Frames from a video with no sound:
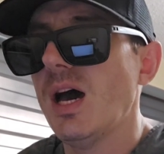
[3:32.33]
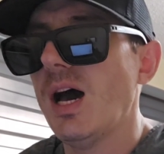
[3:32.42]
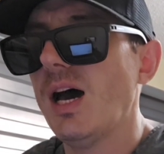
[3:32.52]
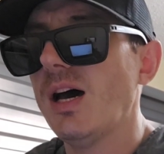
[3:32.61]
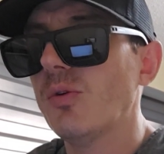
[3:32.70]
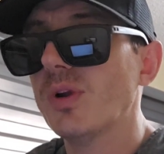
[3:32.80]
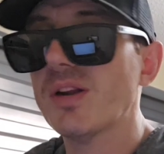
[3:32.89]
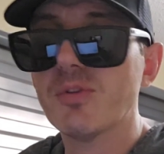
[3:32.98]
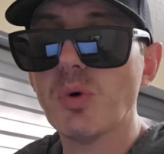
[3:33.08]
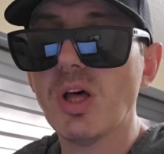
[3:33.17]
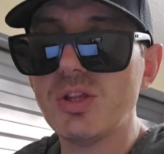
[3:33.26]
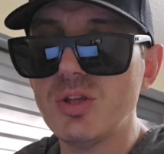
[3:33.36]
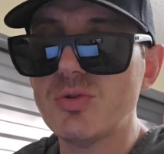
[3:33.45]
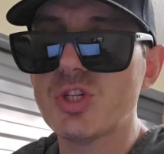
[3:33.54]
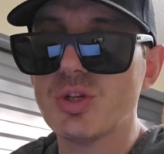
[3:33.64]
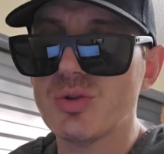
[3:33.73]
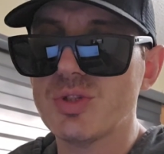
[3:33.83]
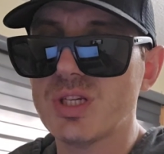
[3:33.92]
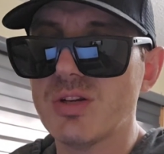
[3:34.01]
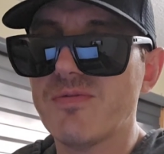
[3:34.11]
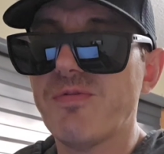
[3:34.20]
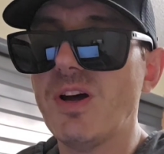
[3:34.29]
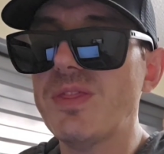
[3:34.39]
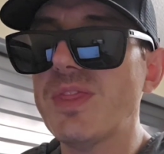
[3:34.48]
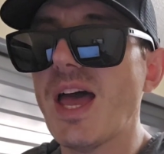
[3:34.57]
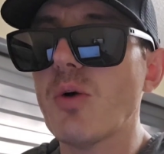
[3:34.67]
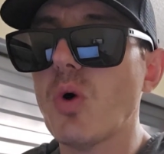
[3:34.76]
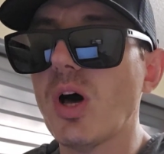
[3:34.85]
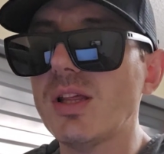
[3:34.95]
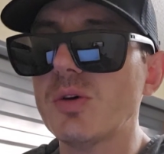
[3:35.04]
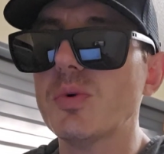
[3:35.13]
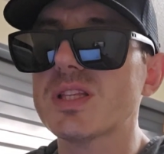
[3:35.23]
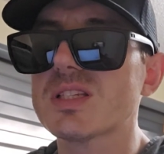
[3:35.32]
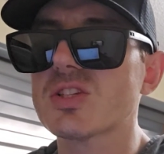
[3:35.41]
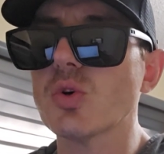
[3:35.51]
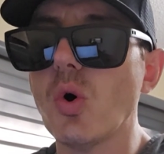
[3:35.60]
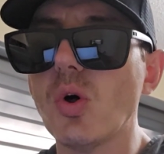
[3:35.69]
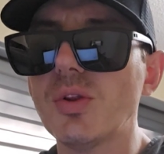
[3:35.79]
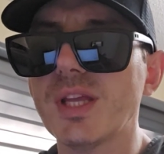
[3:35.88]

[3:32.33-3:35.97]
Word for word: Uh, whatever wallet you choose, you'd fund that wallet with SOL.